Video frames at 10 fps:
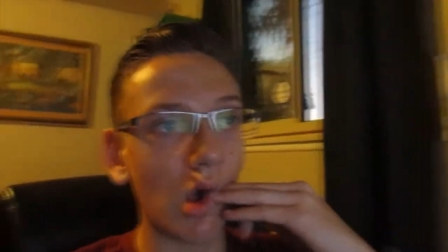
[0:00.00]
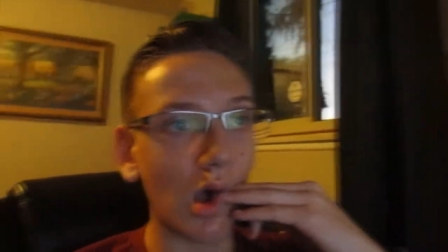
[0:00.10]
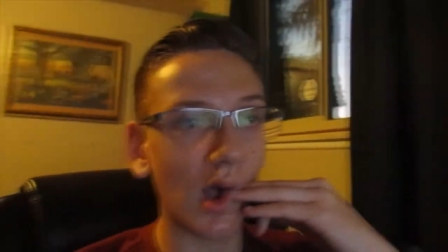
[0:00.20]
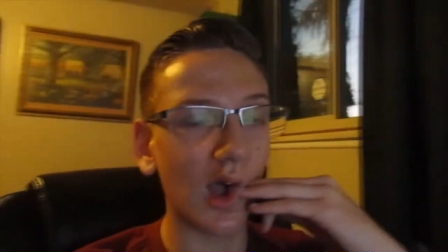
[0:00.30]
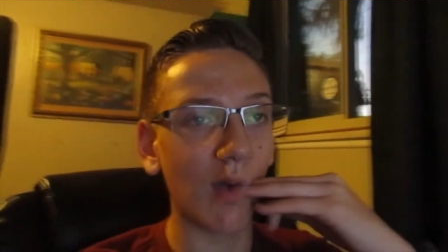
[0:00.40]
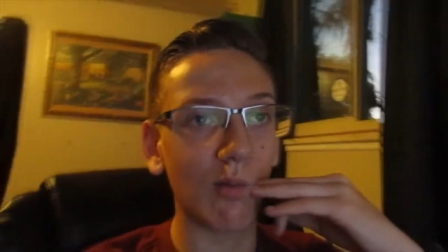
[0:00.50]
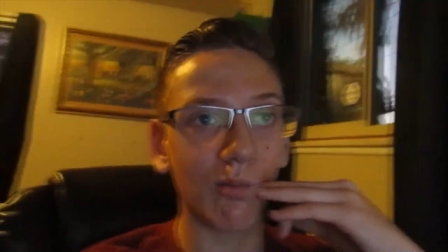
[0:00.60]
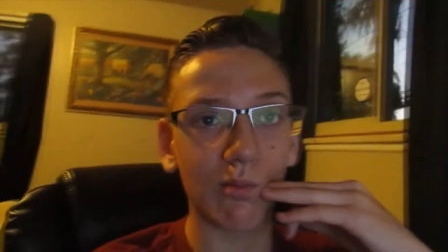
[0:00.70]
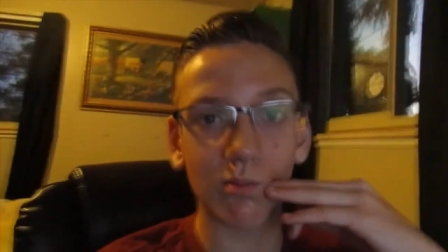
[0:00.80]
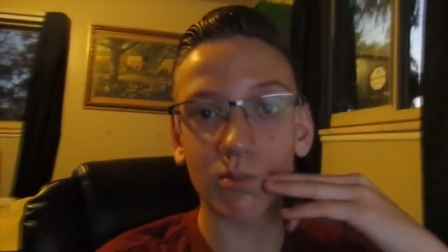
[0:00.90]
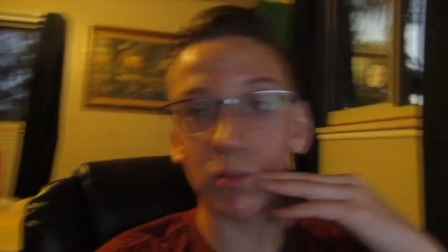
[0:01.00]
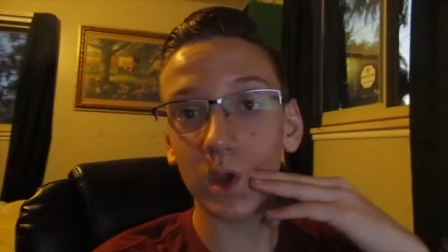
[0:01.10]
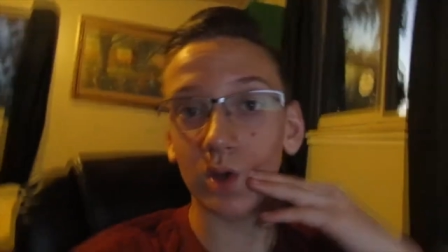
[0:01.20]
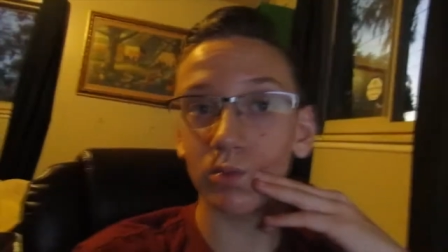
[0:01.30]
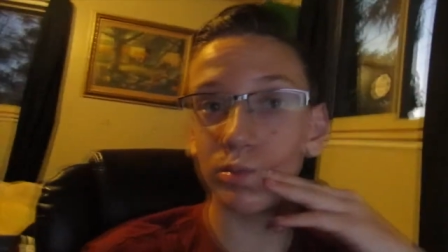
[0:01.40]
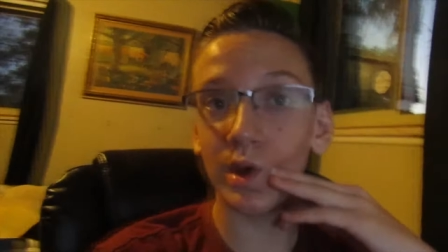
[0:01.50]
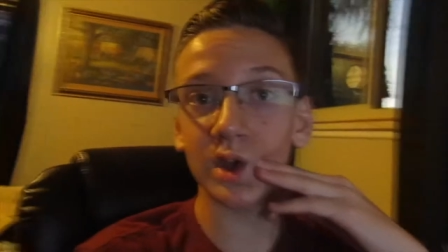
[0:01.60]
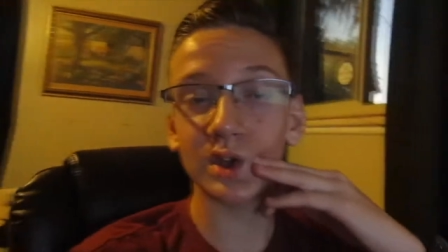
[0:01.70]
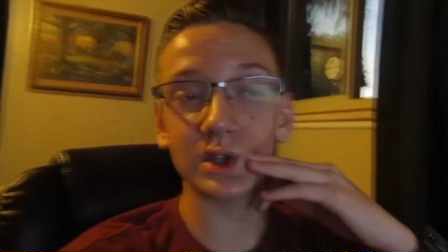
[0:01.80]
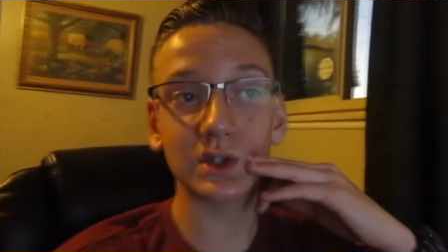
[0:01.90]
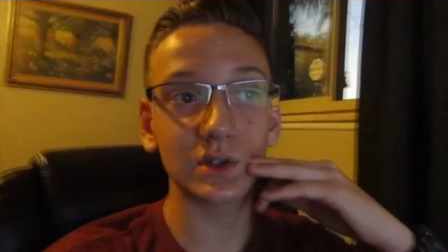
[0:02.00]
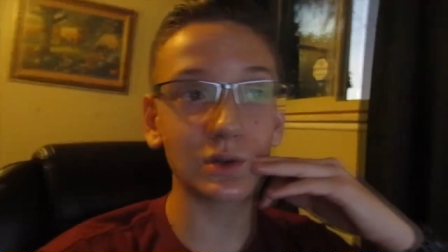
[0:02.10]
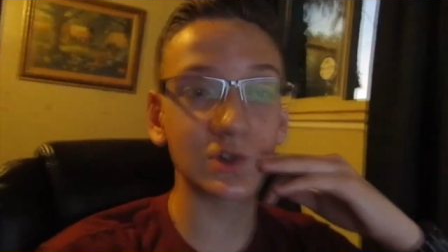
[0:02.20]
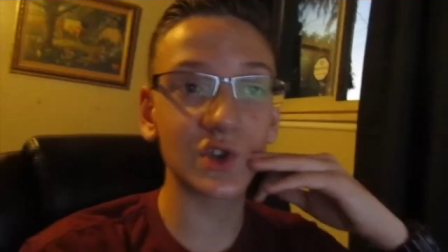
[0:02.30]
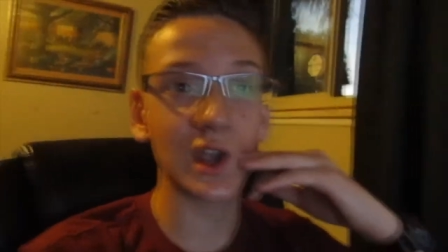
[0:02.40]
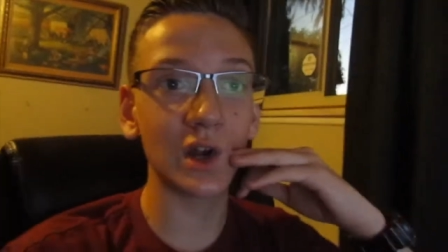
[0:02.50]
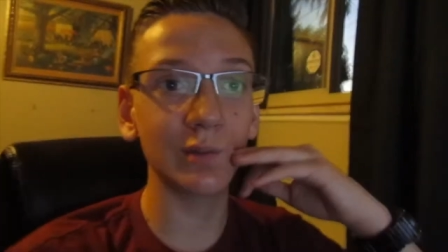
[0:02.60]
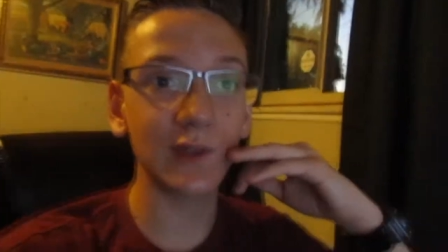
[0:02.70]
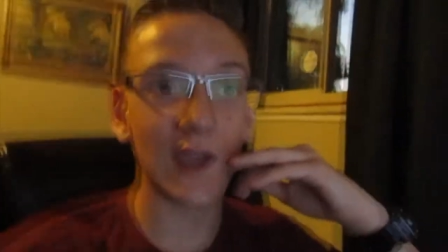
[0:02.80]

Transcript: Um, yeah, pay attention to his channel, be